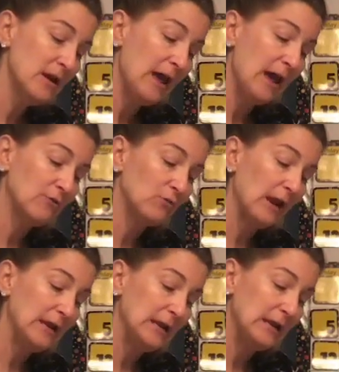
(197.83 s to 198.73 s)
and
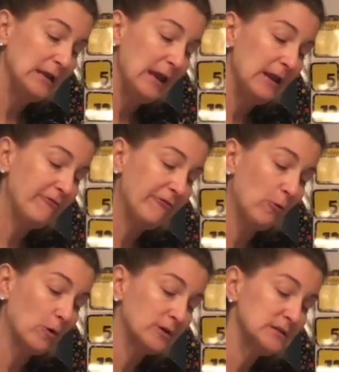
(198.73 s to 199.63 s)
write in a
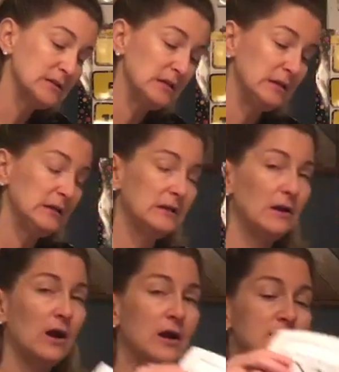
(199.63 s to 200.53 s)
14.
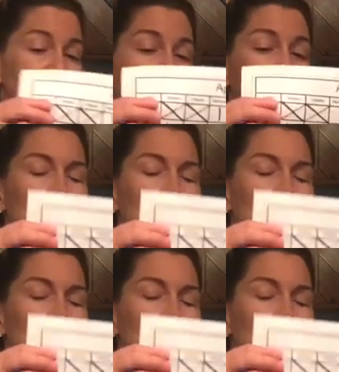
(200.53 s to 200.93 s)
Awesome.